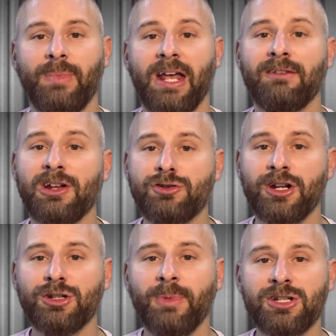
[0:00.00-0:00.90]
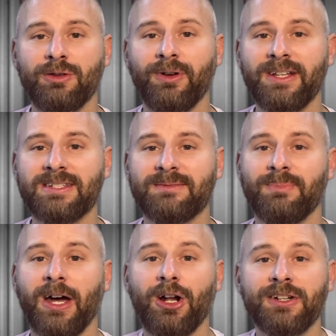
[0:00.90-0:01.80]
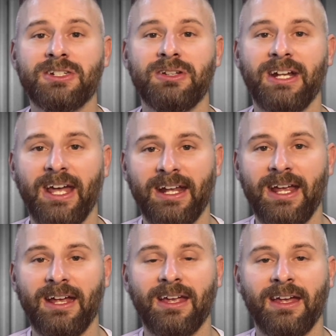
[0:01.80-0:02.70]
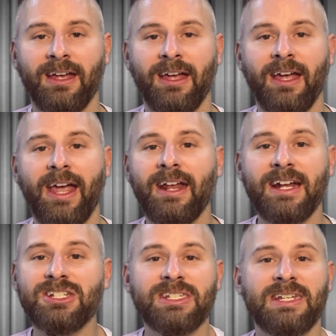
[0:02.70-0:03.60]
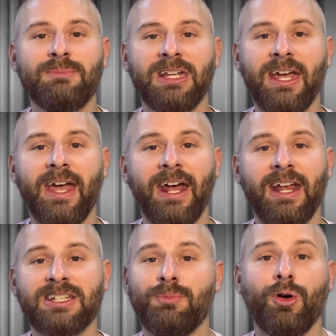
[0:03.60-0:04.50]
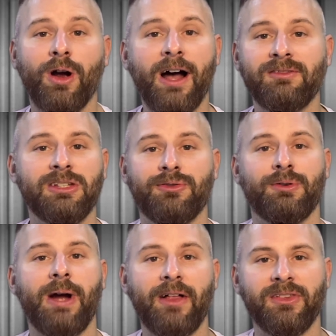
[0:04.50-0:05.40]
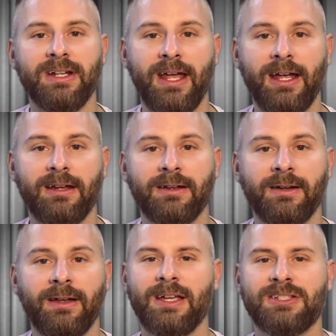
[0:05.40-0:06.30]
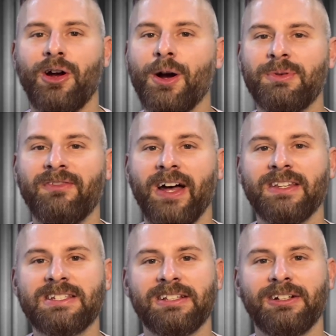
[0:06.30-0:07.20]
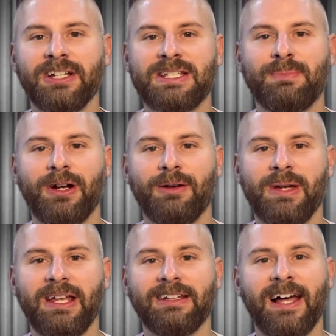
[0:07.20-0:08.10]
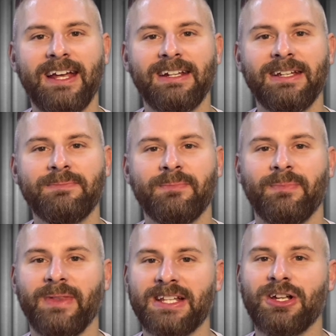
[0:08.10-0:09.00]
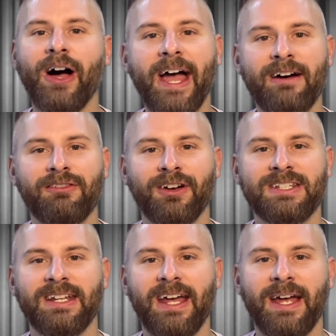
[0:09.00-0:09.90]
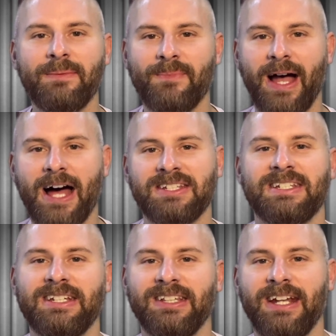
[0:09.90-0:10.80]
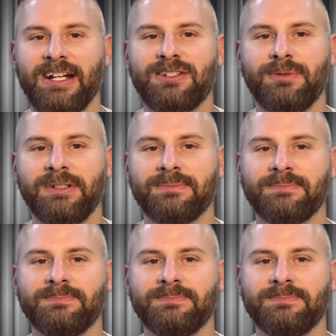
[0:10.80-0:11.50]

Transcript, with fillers: And if I drank too much at once, I'd also get a headache. And I just seemed to get headaches more often throughout the day. So I hope you found this little experiment enlightening. That's all I have for you today. I'll see you in the next one.